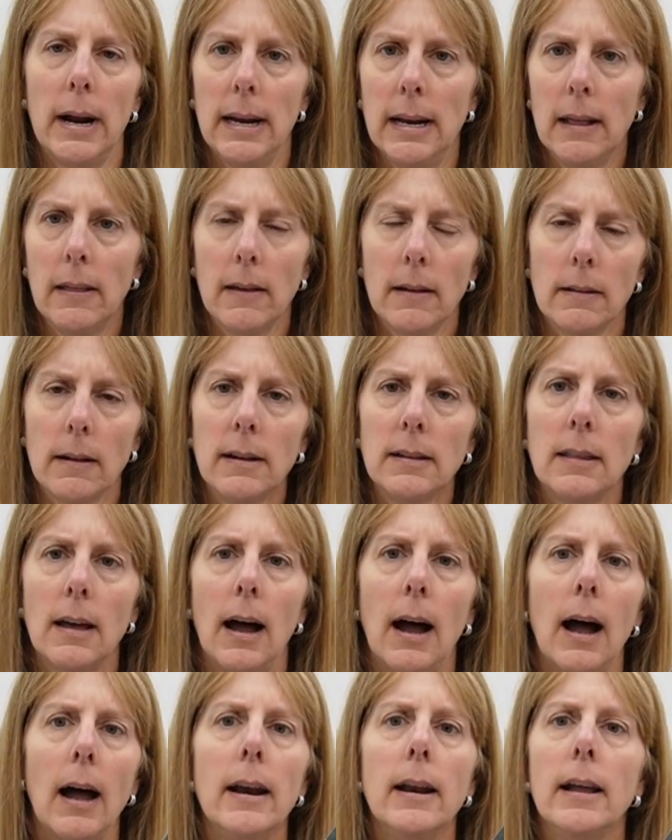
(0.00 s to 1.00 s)
anything like
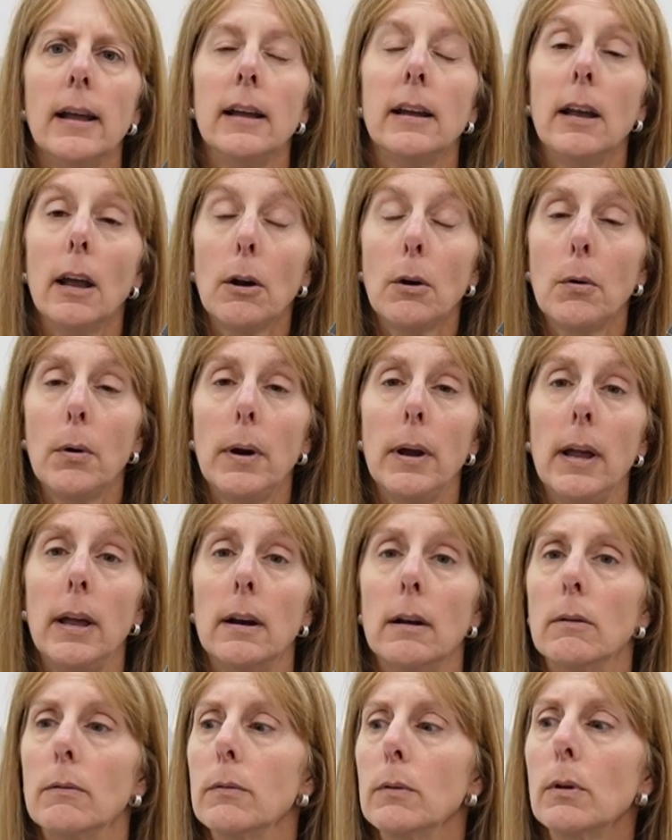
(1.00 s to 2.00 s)
that, get creative.